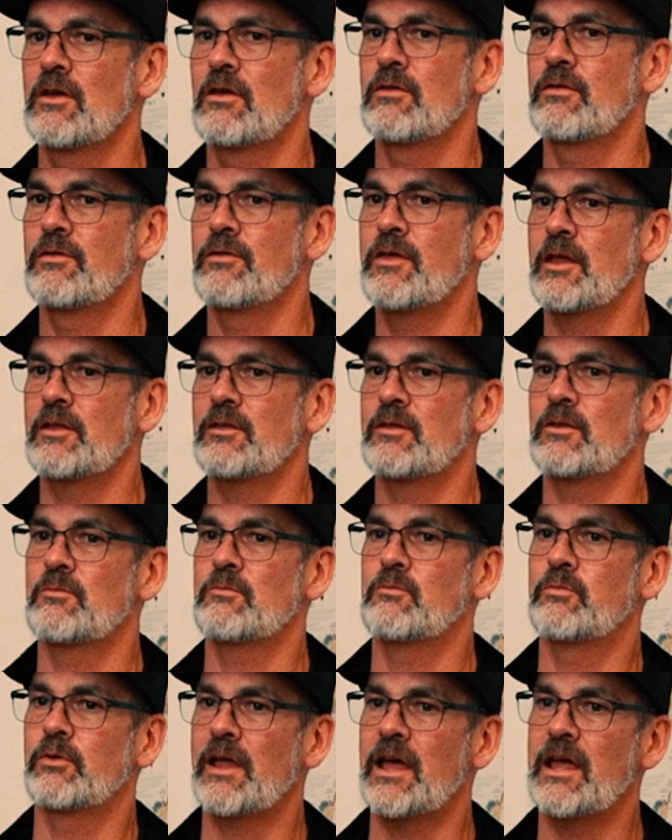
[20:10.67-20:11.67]
that the
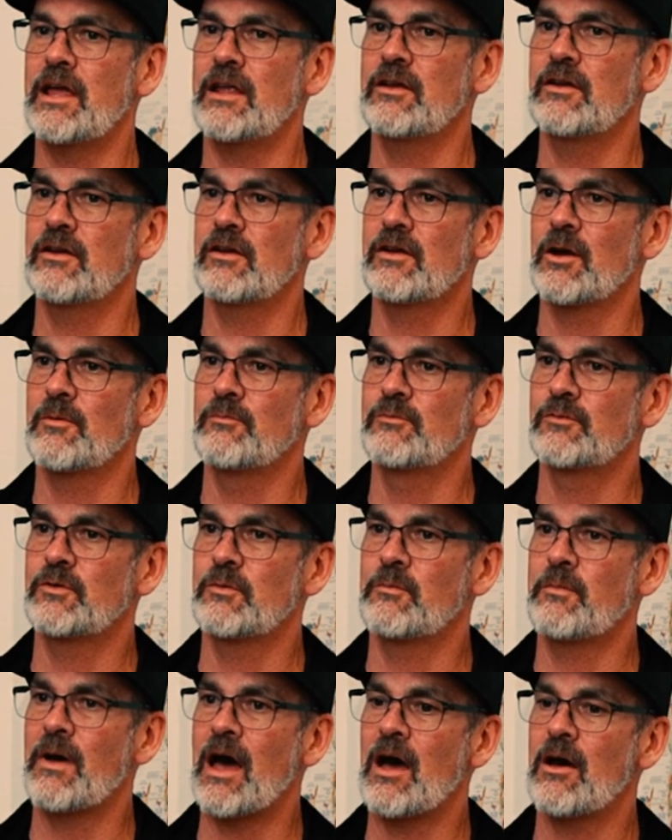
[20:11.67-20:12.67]
blend comes
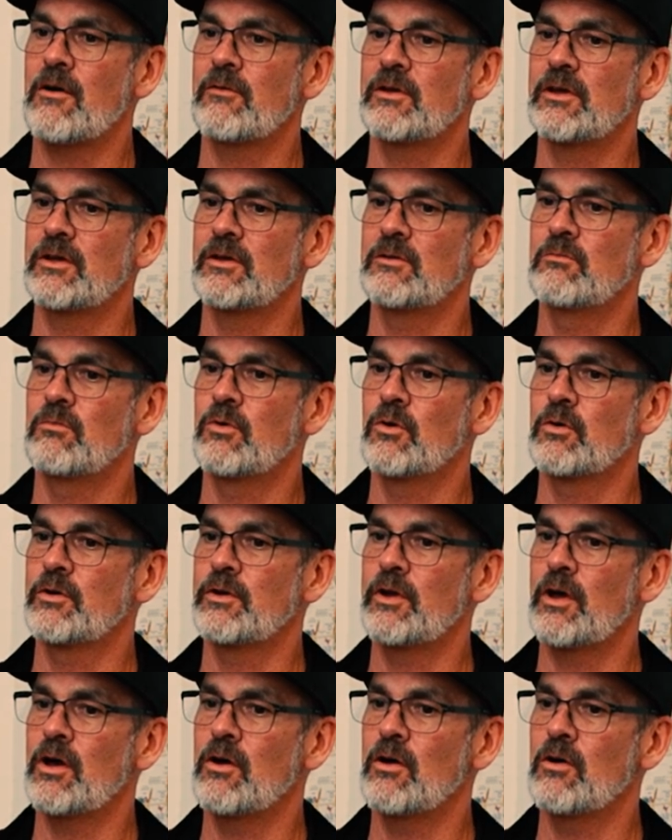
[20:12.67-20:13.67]
about in
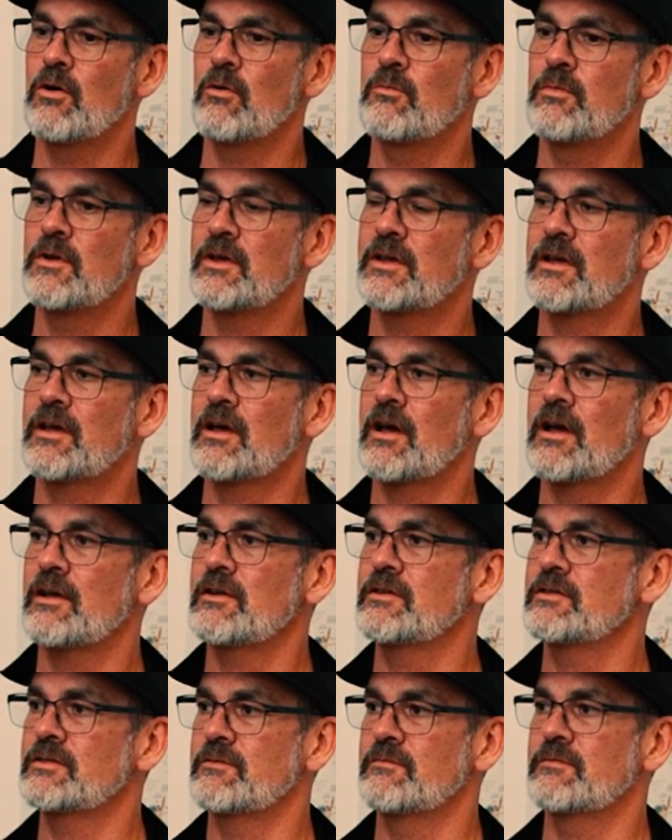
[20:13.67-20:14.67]
Bordeaux
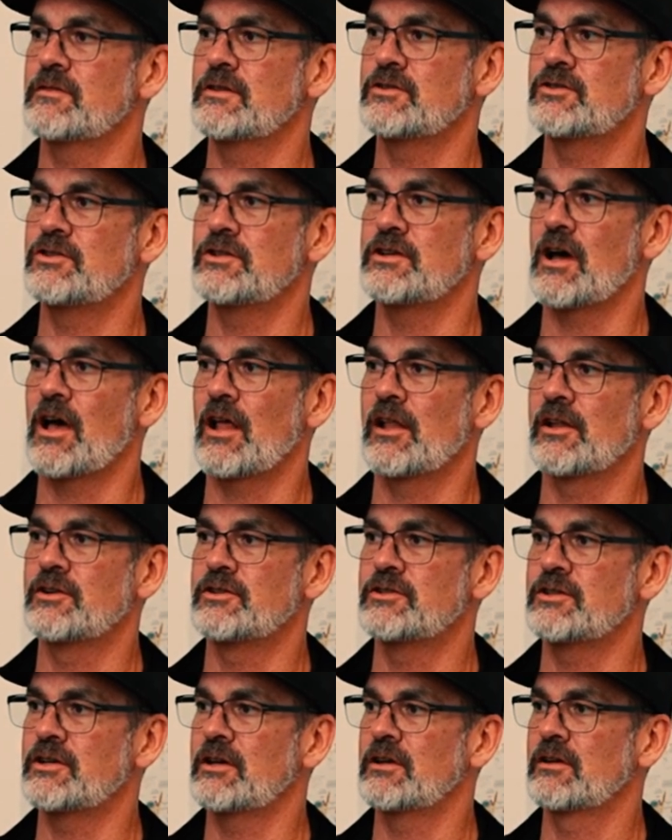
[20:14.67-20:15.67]
because of the
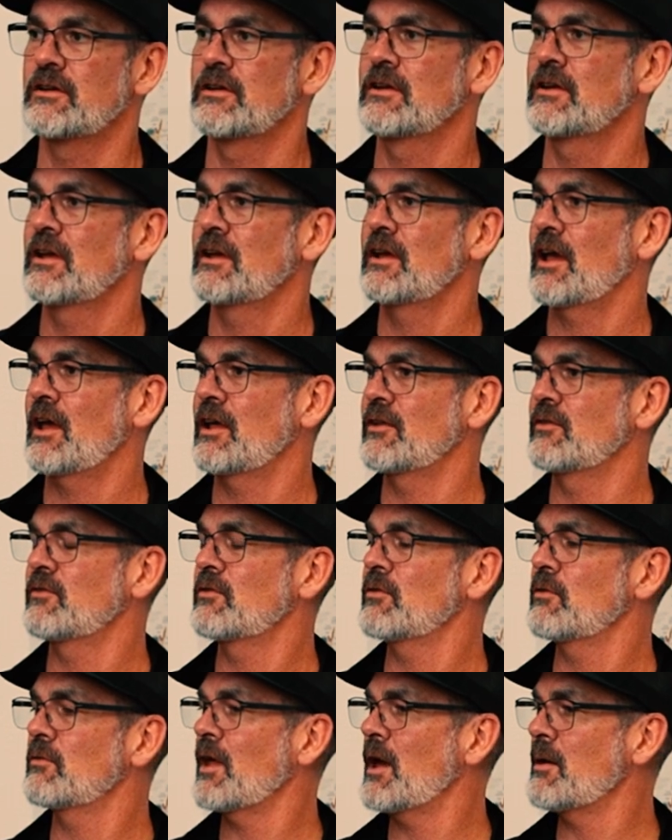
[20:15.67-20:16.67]
geology. And
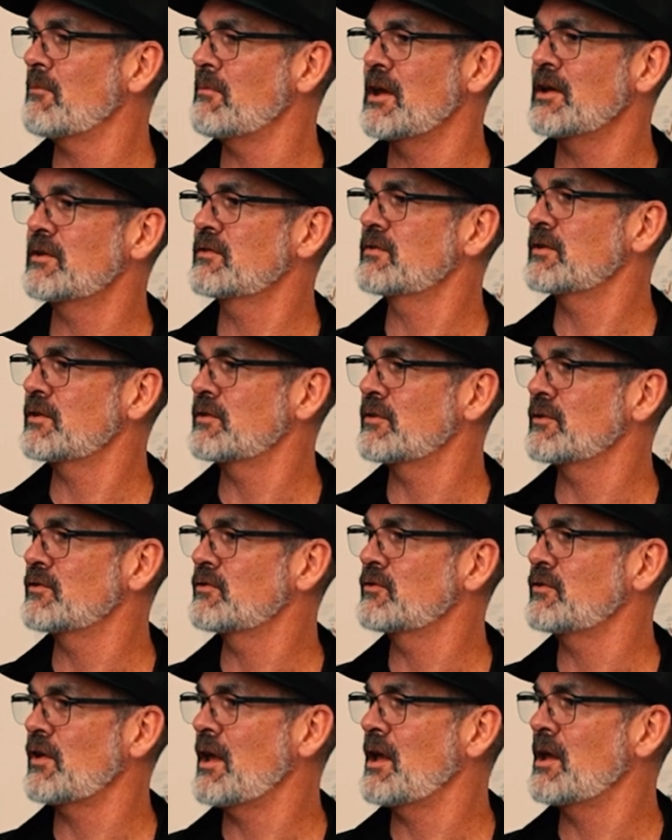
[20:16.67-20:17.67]
so that makes it the
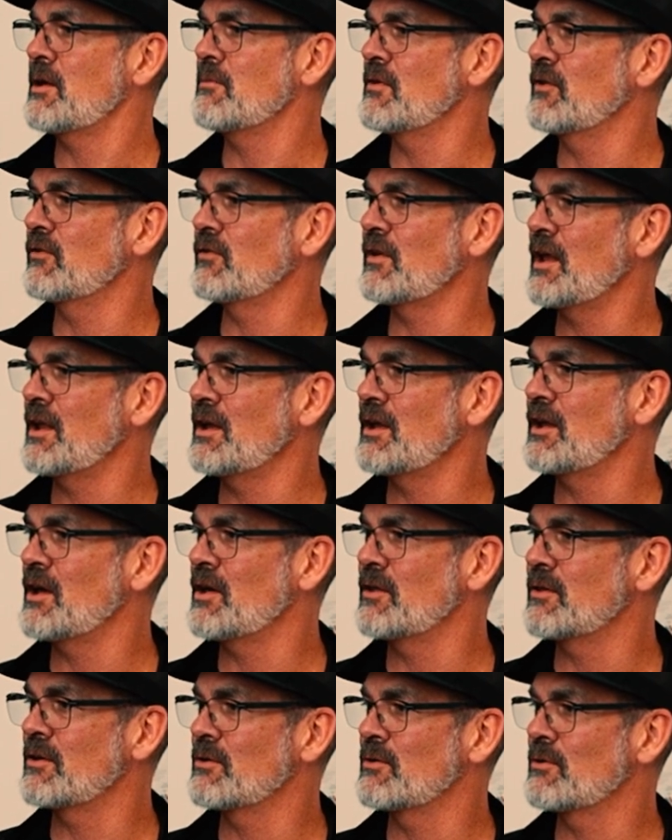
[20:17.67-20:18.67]
same as any
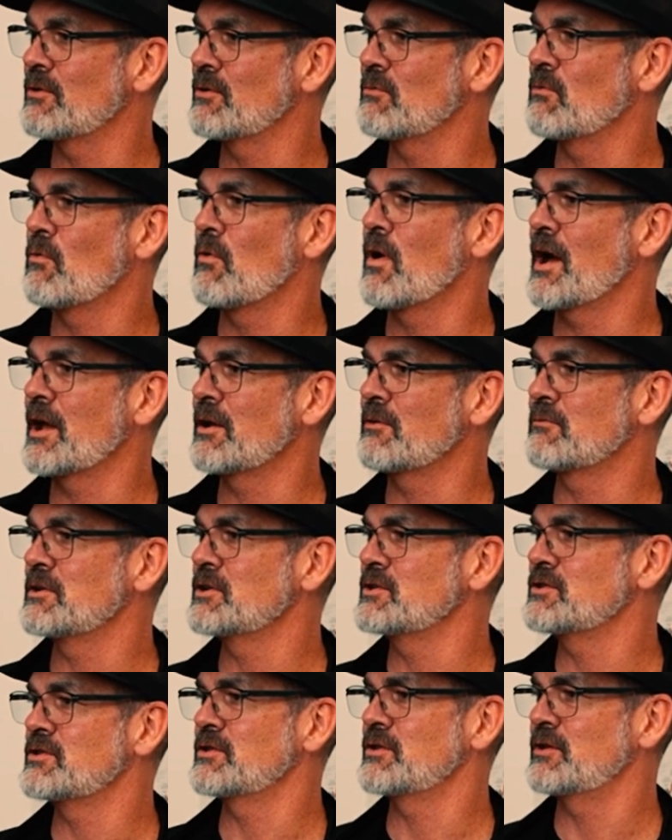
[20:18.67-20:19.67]
other wine
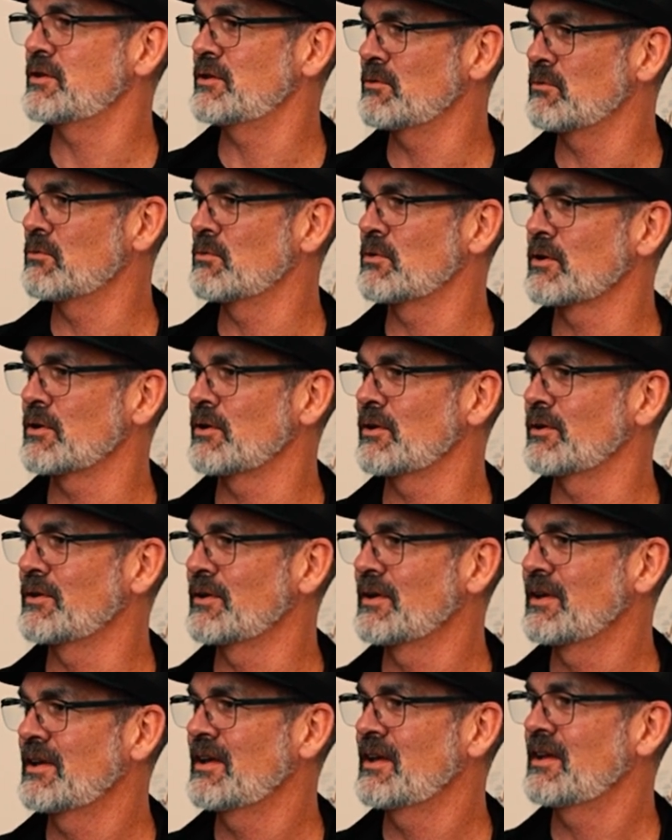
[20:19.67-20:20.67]
region in the world.
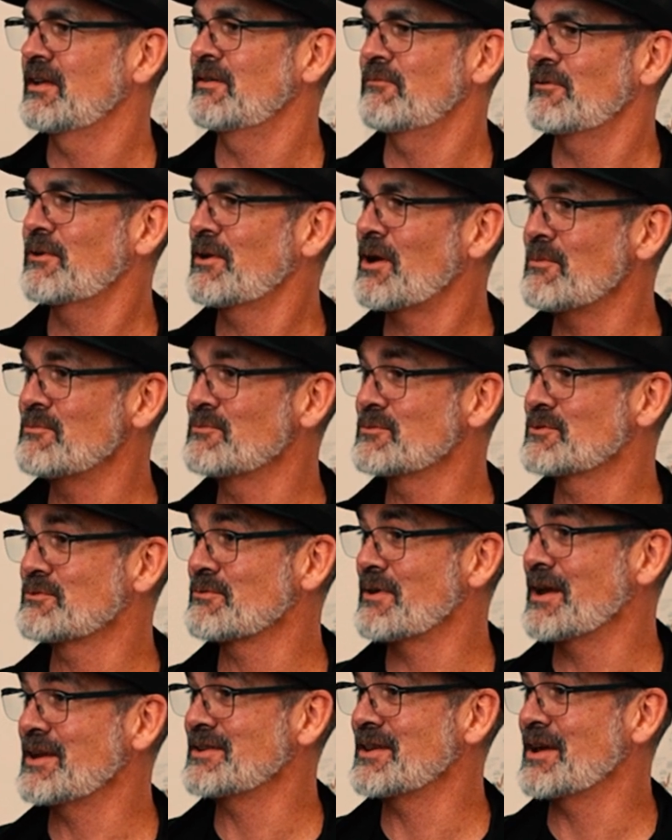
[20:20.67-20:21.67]
It comes
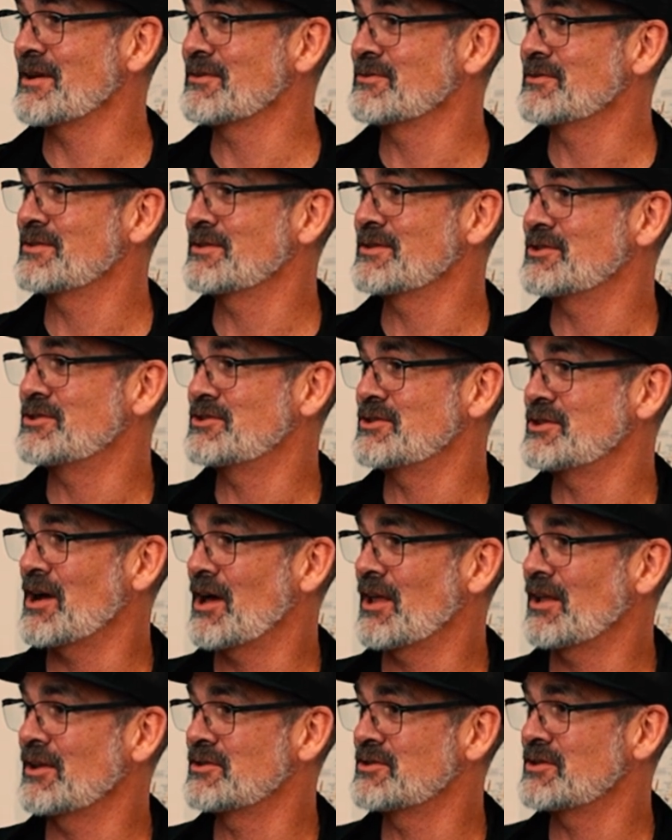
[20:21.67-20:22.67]
right down to the
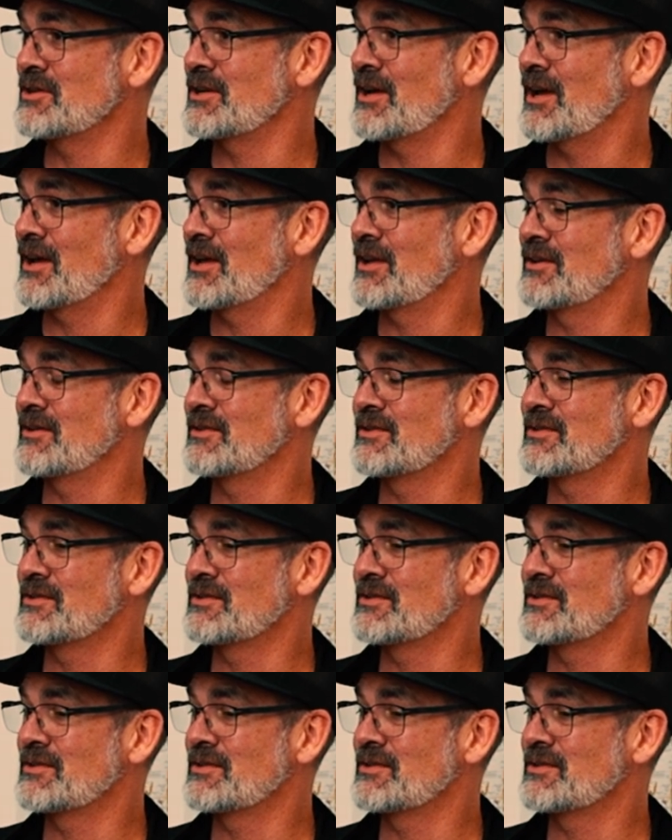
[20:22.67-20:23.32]
geology, and